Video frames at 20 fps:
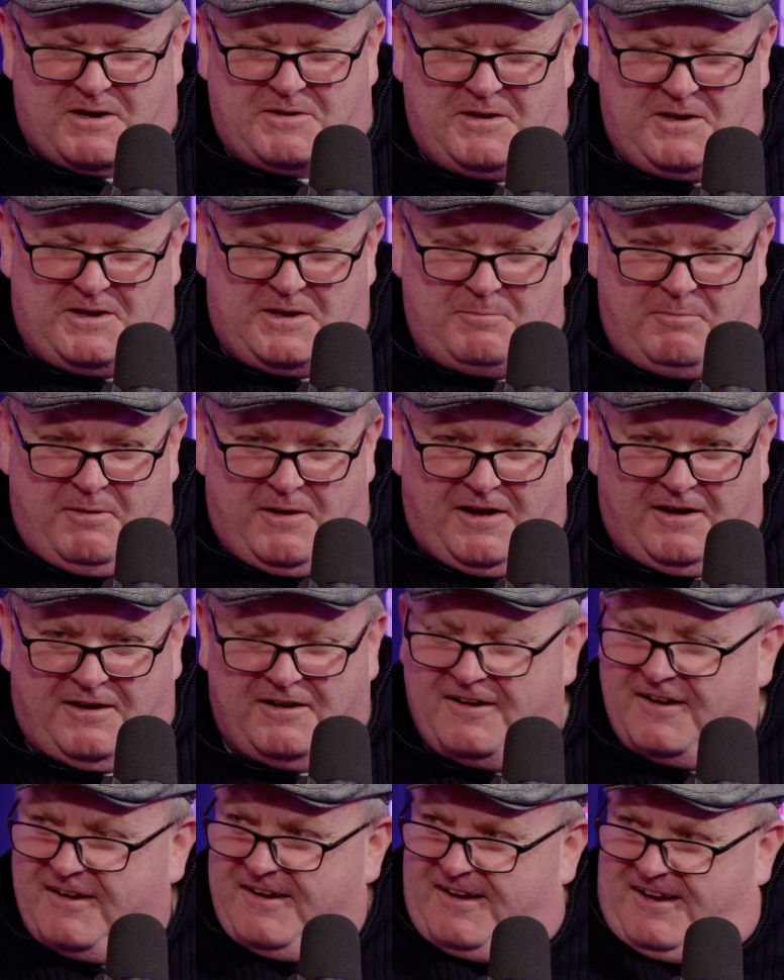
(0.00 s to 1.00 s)
my tiki bar.
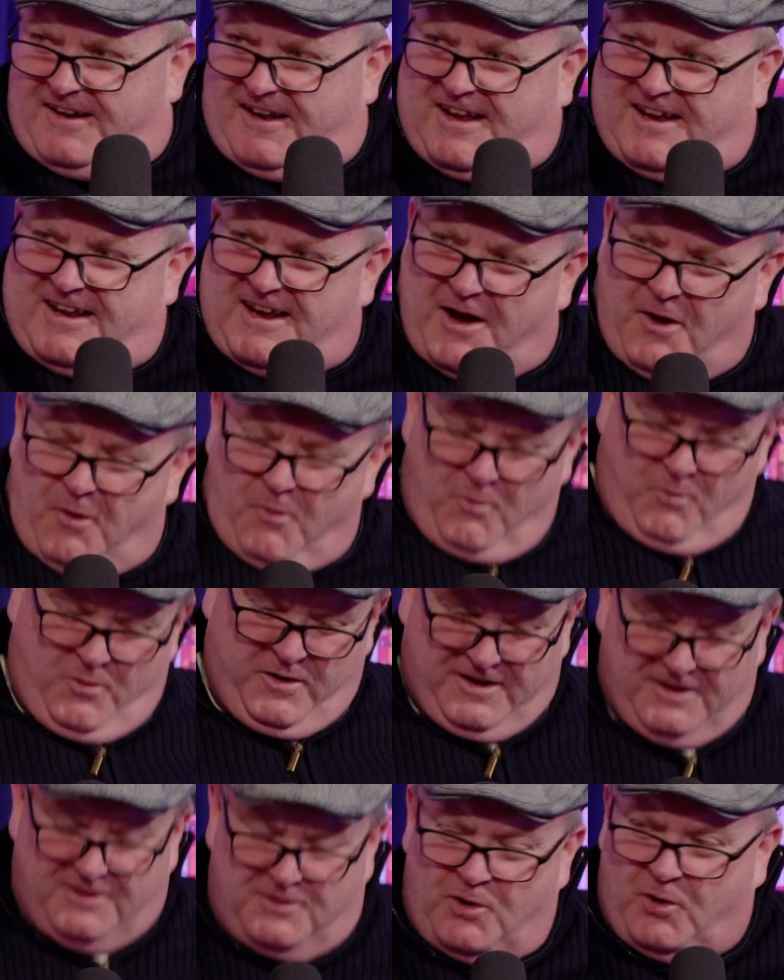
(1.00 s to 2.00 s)
Hey, you
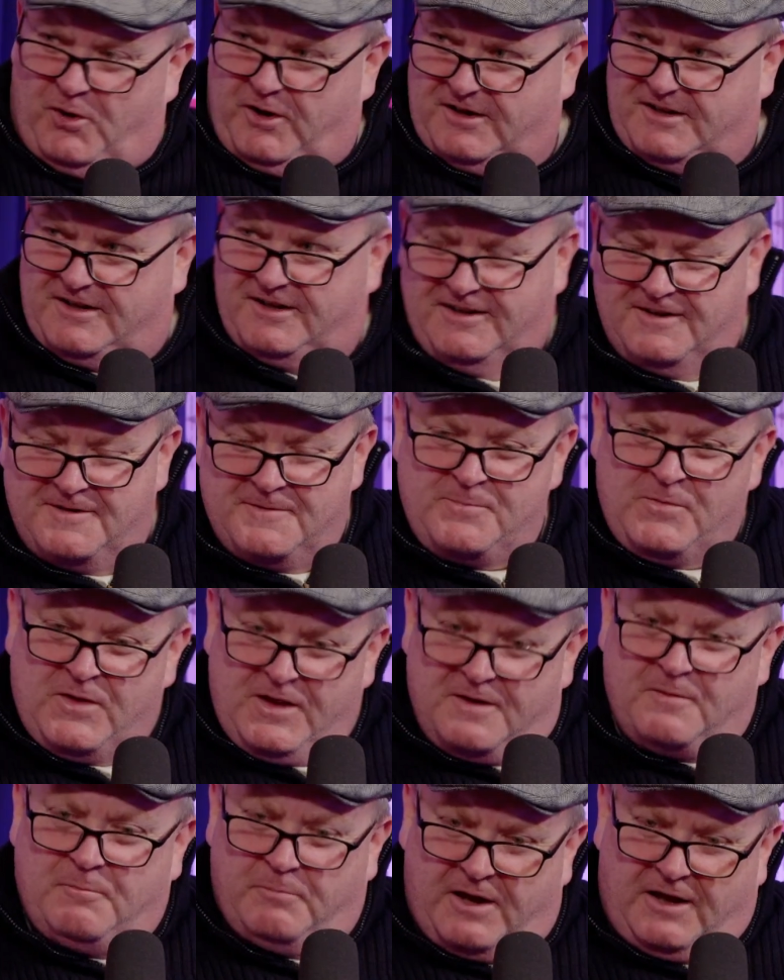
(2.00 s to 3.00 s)
weirdoid.
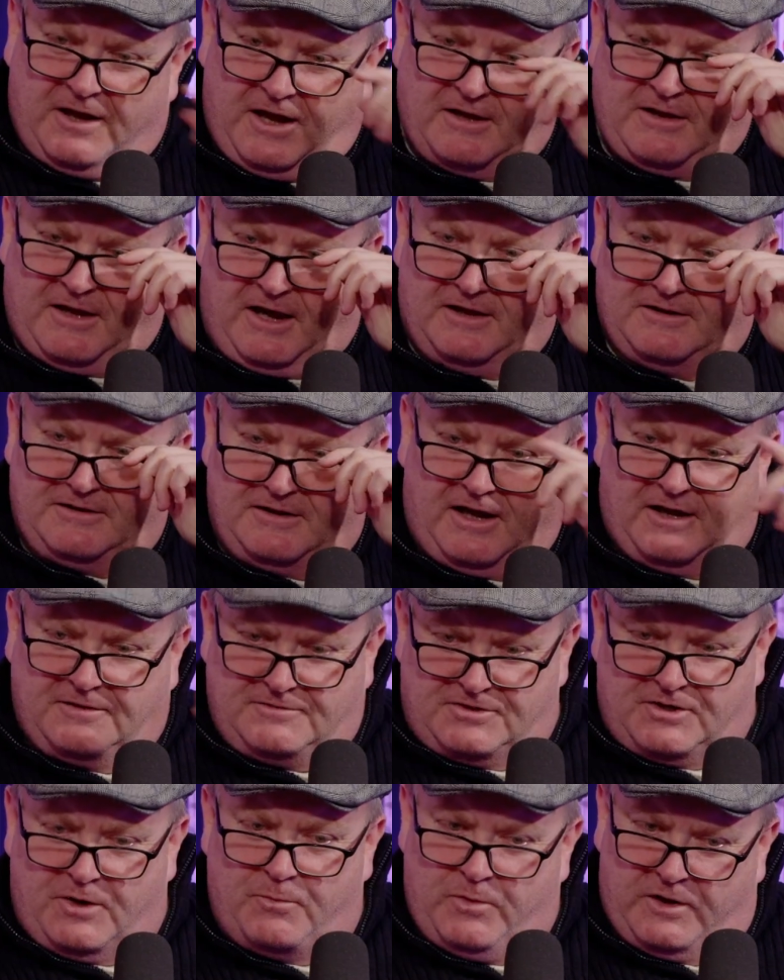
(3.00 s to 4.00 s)
But I'd
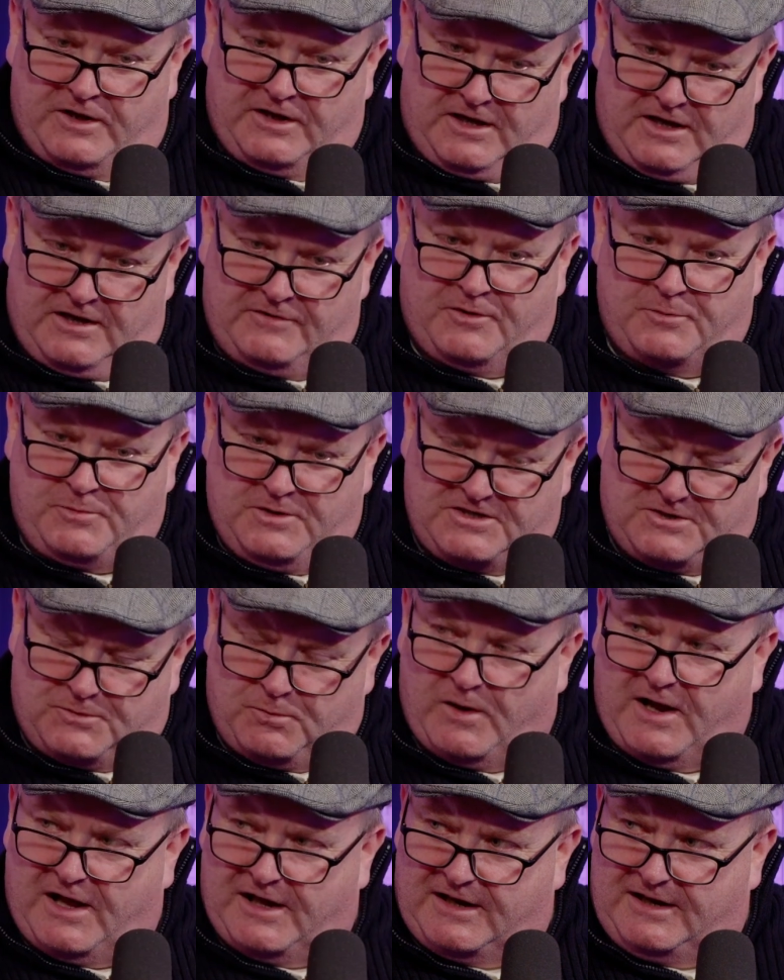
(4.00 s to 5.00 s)
somewhere to have a wee
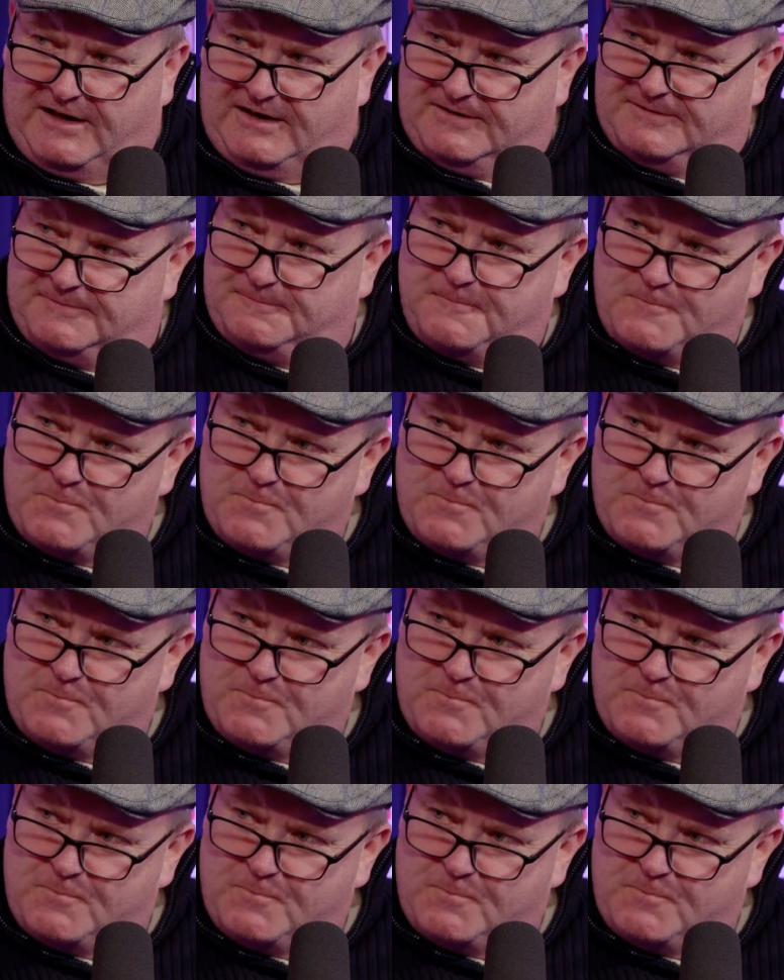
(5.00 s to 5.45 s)
schwally.